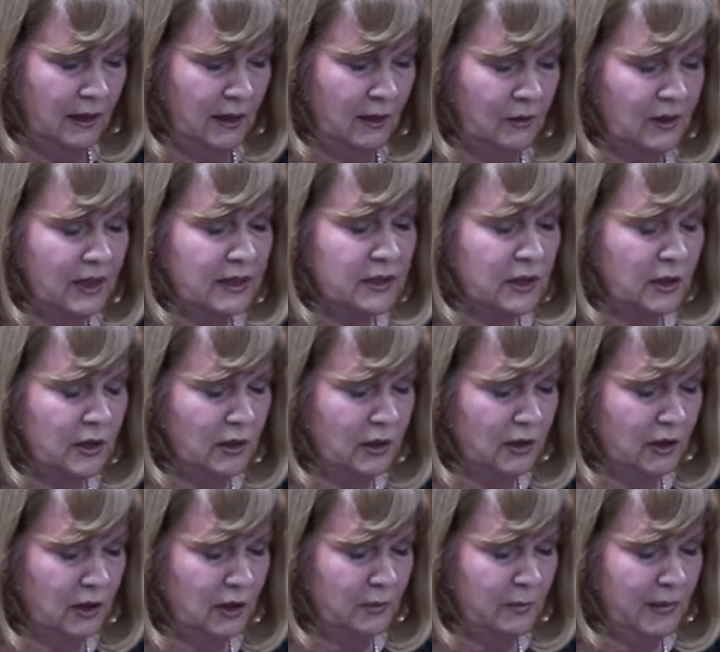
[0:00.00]
I would like to
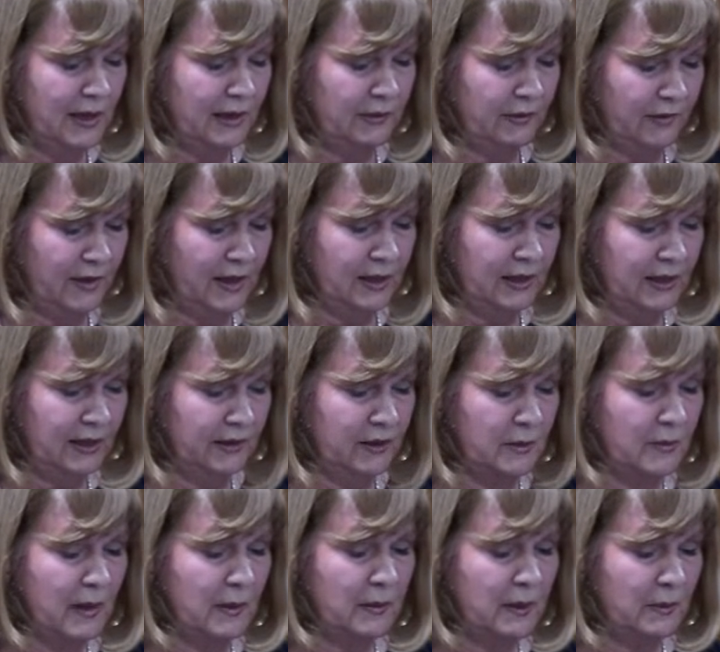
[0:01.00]
conclude by thanking
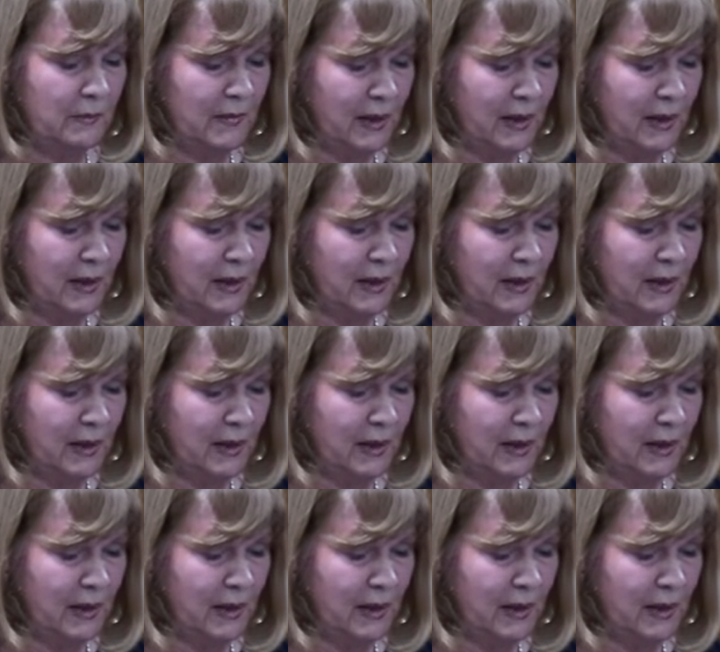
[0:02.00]
the many